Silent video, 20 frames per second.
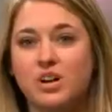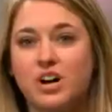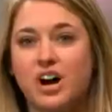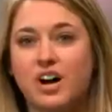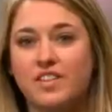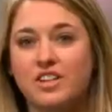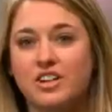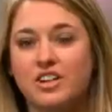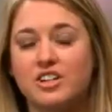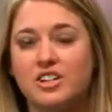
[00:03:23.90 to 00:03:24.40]

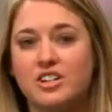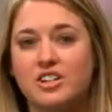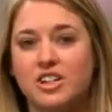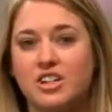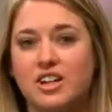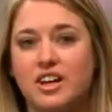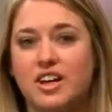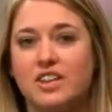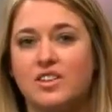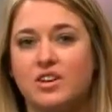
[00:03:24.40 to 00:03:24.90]
on the
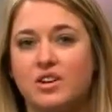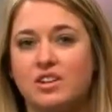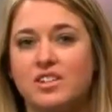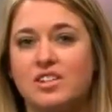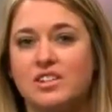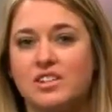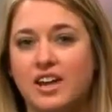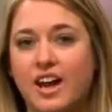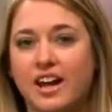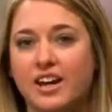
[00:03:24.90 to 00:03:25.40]
cushion in their
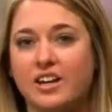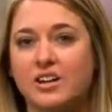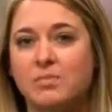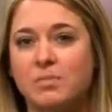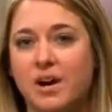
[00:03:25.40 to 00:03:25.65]
desired